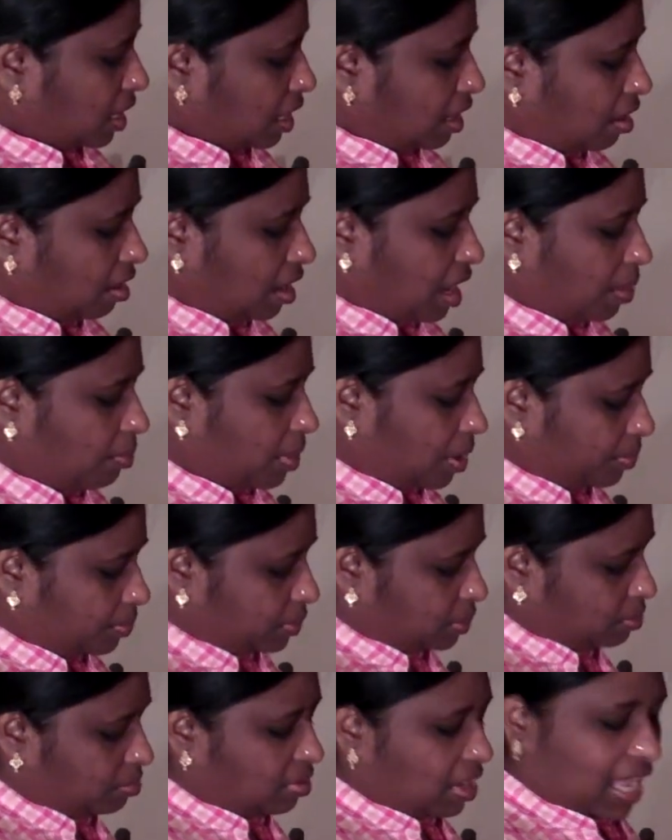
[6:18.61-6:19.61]
It'll come
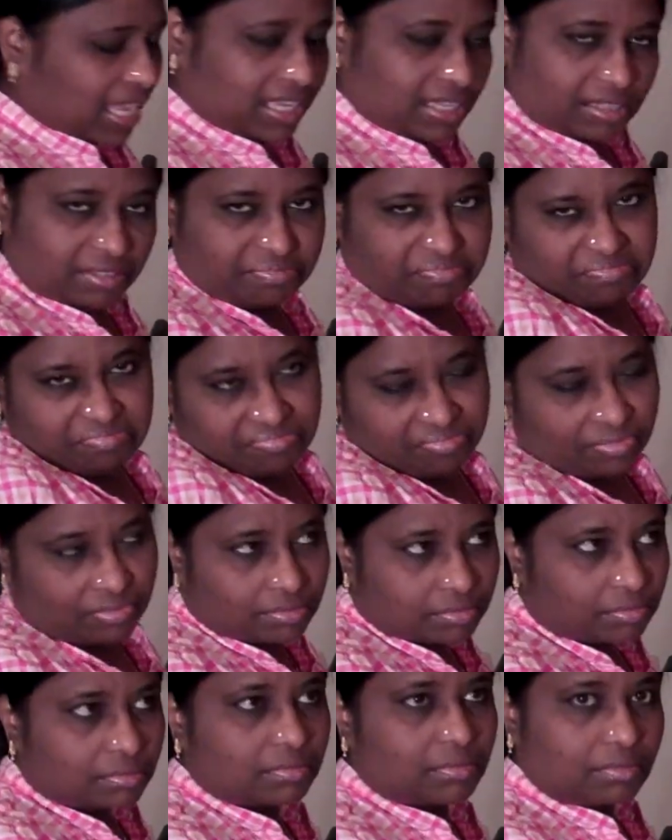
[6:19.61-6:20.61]
up to like
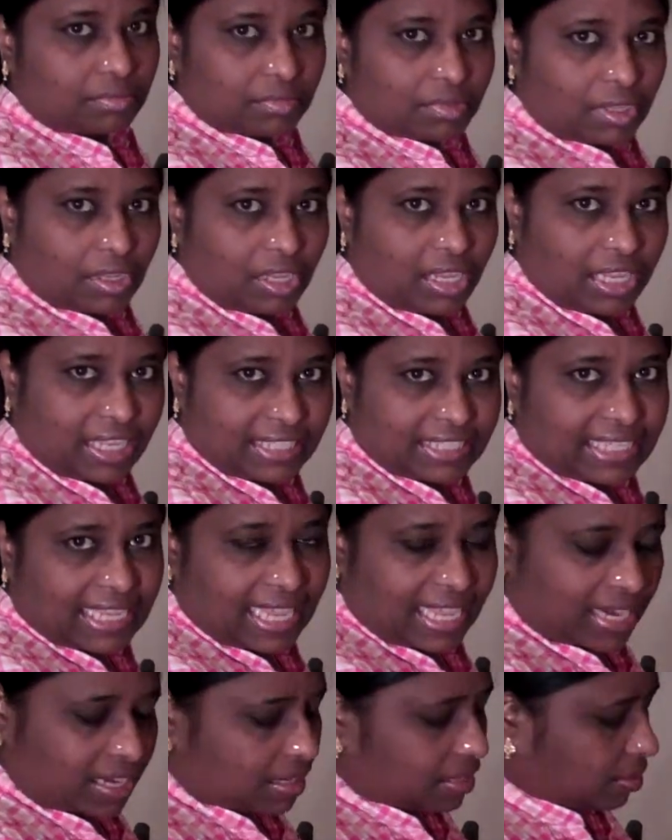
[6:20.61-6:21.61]

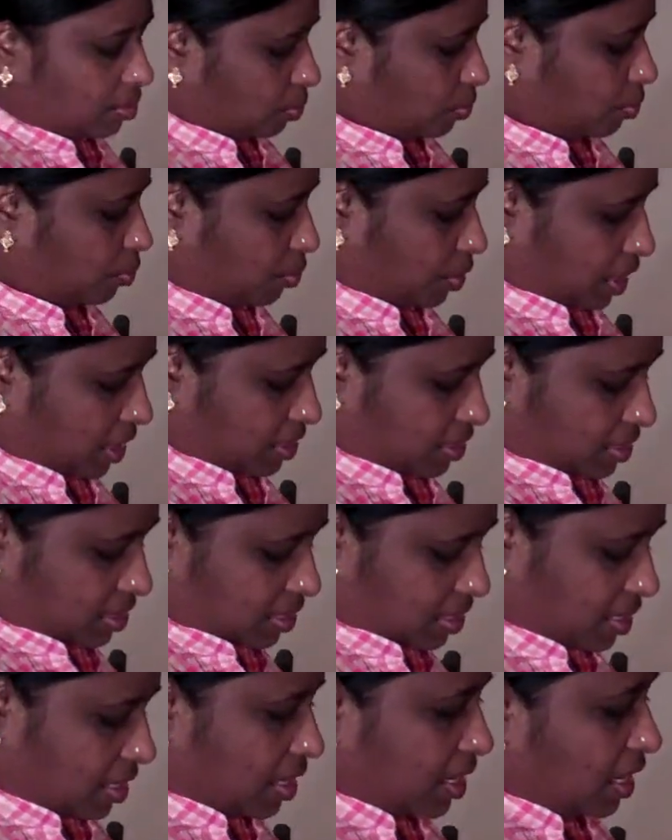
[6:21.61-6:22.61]
10 puris.